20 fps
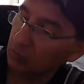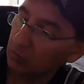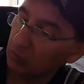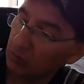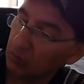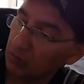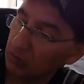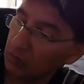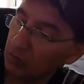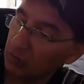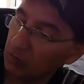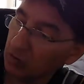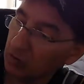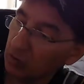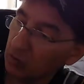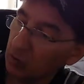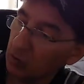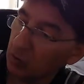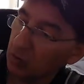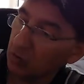like I said New
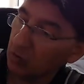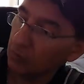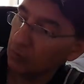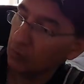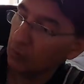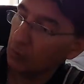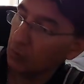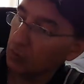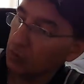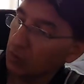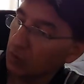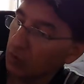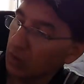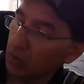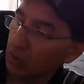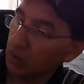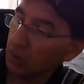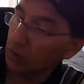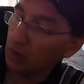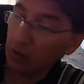York you never know what's gonna
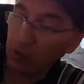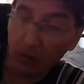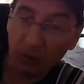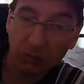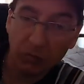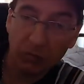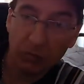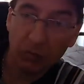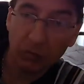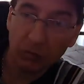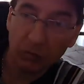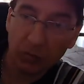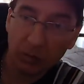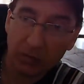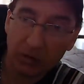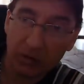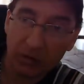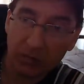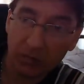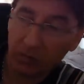happen I love New York I'm
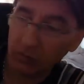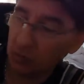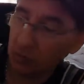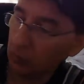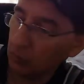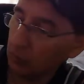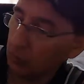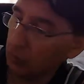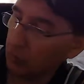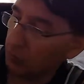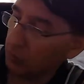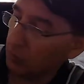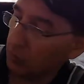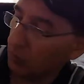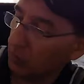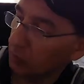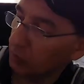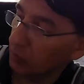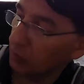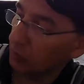a native New Yorker
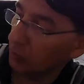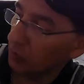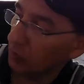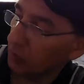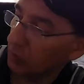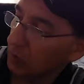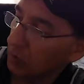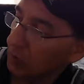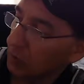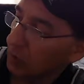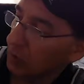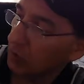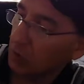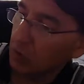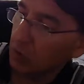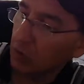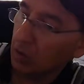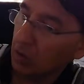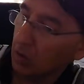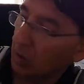by the way
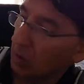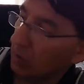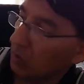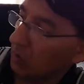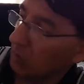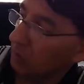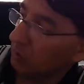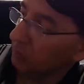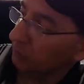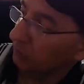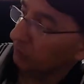um,